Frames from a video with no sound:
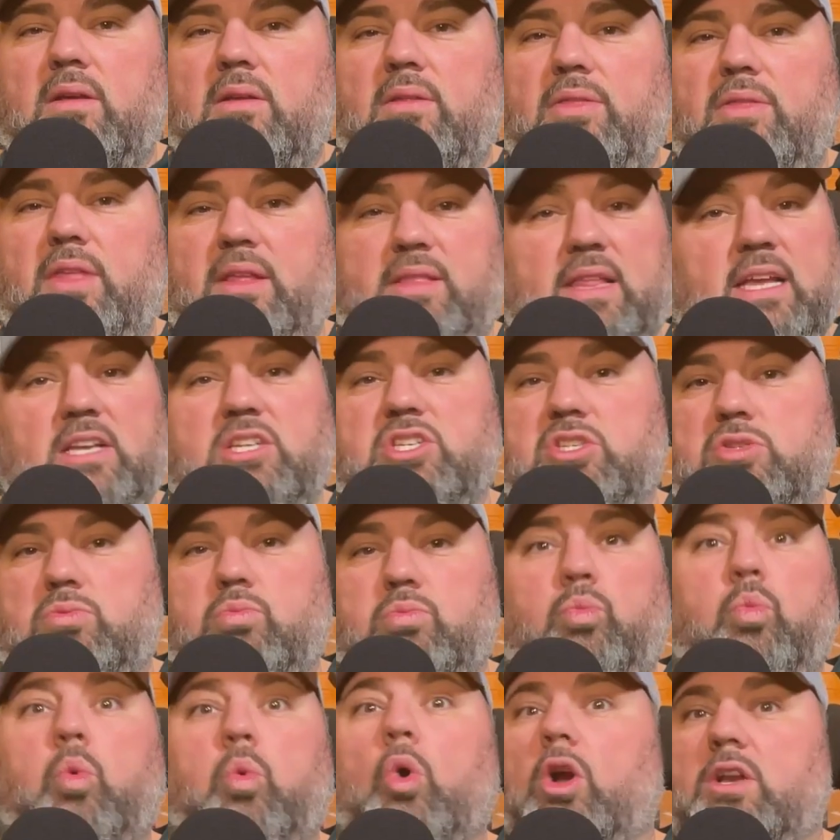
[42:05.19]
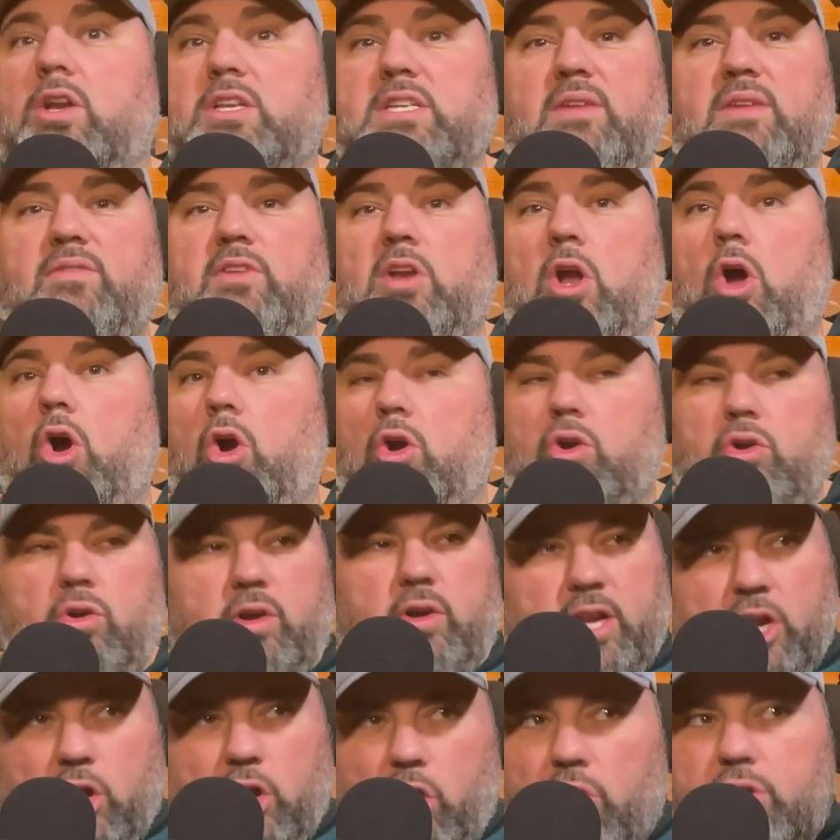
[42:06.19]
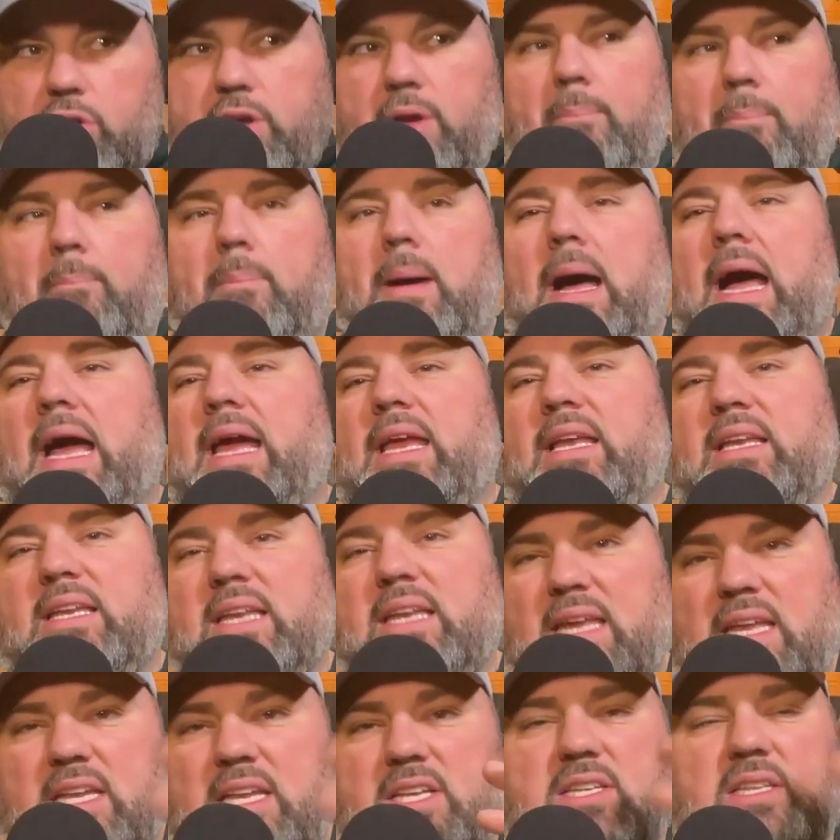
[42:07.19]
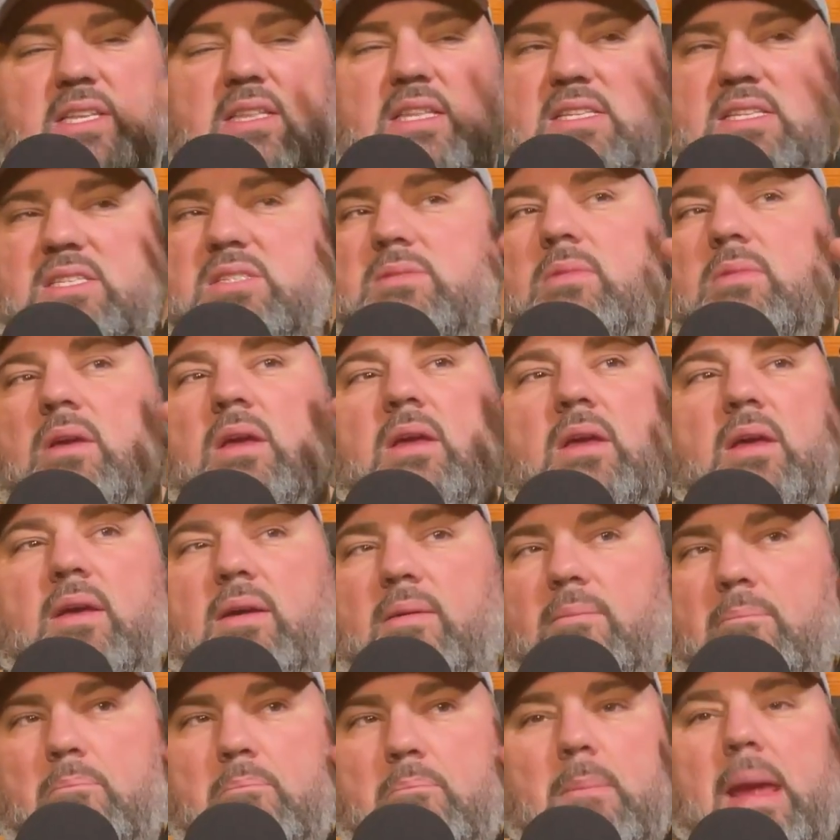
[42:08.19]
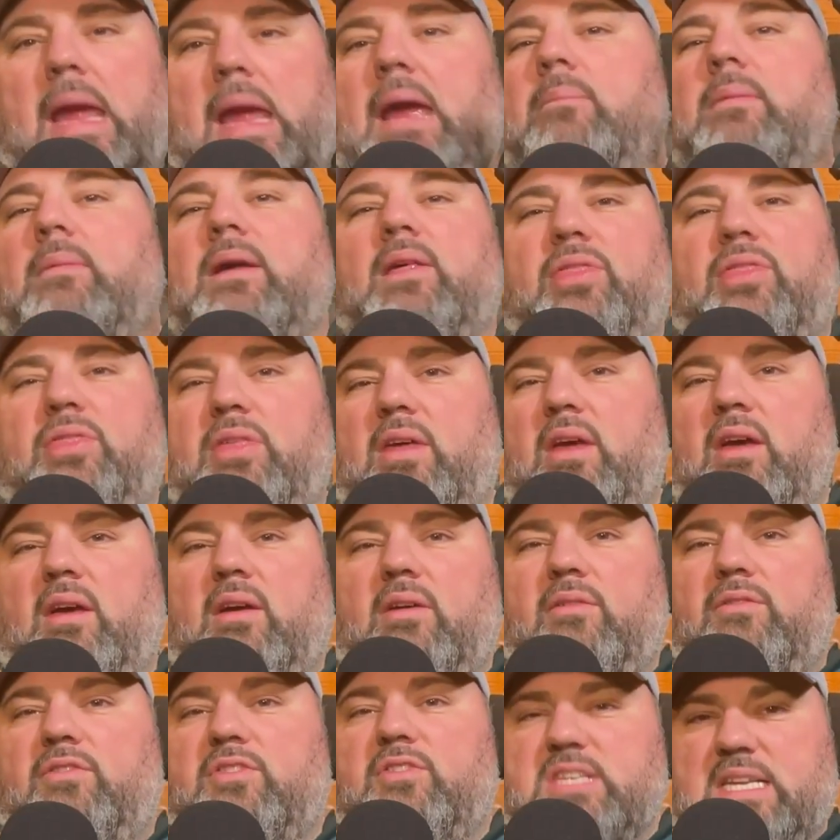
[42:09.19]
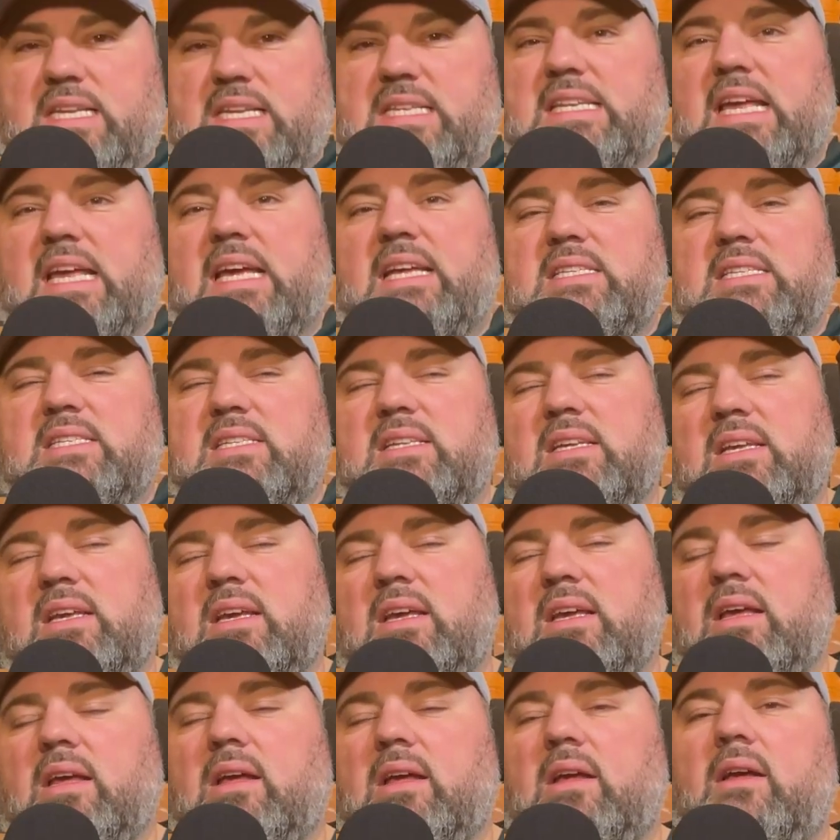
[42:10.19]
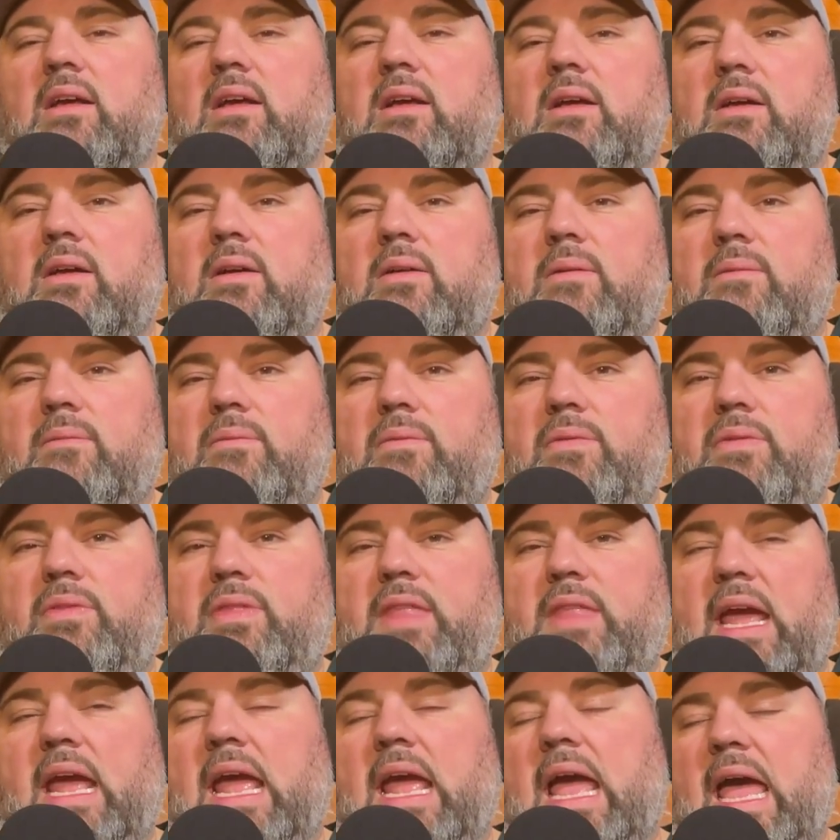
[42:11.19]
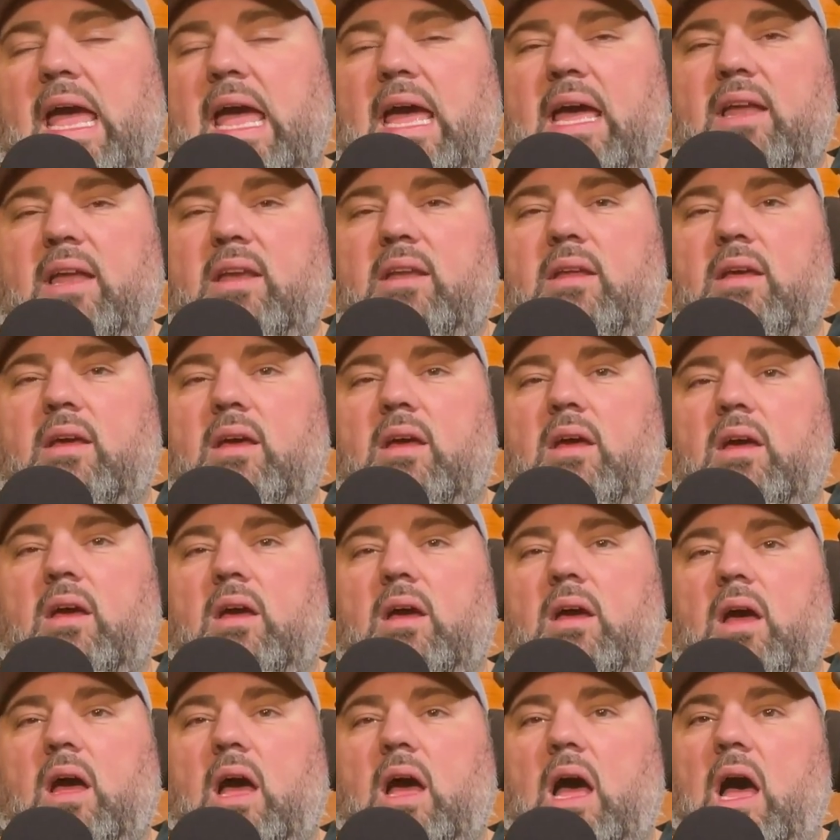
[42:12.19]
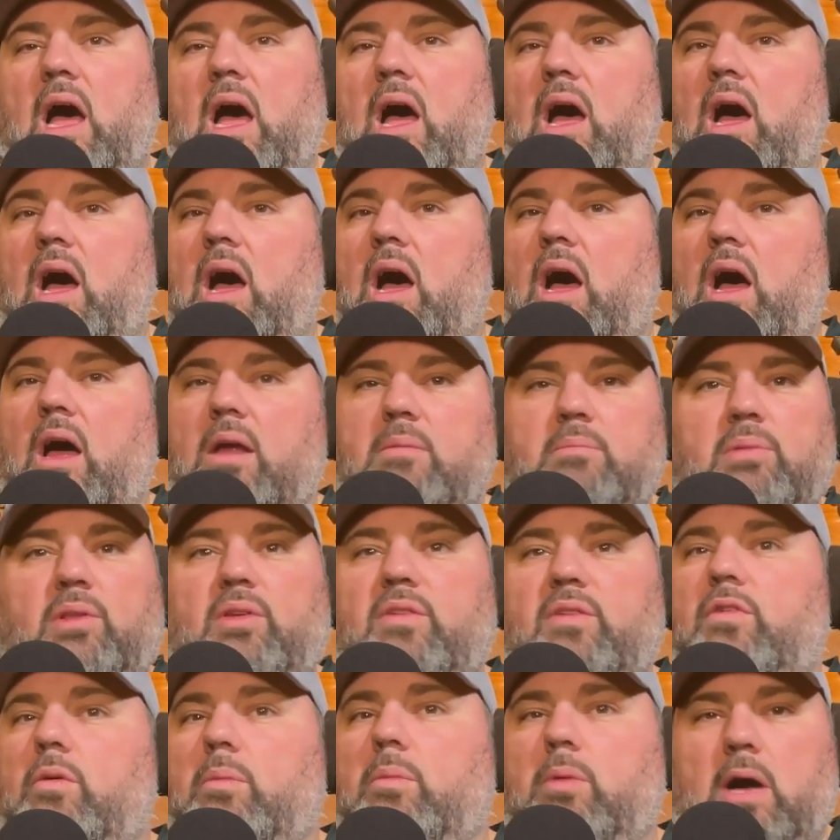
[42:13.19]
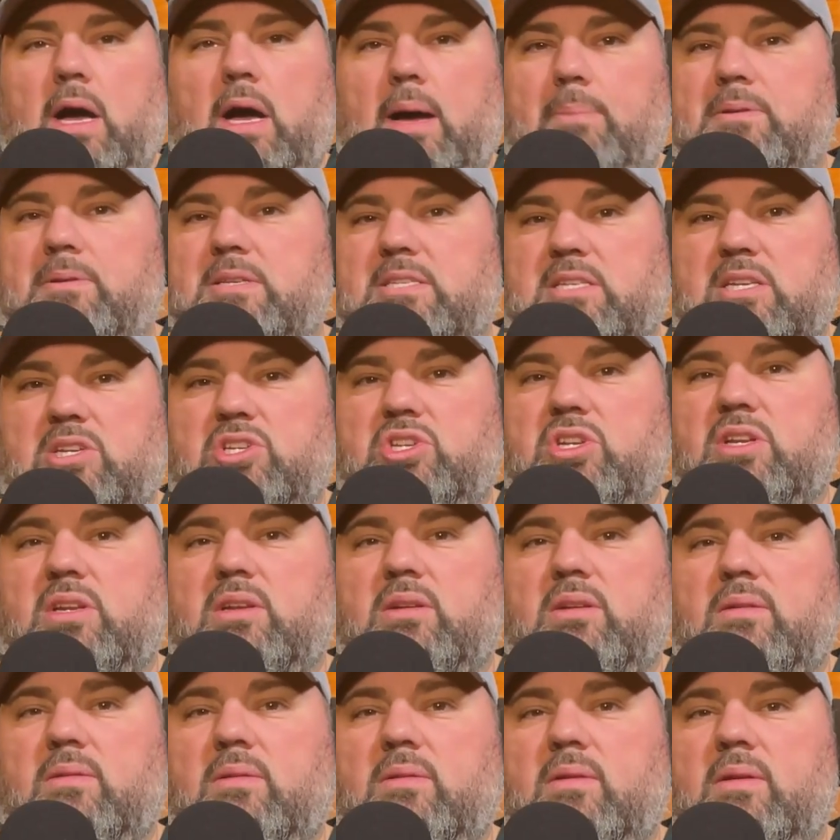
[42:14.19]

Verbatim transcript: that they just worked even harder and it all combined into this mammoth of success. They had unbelievable opposition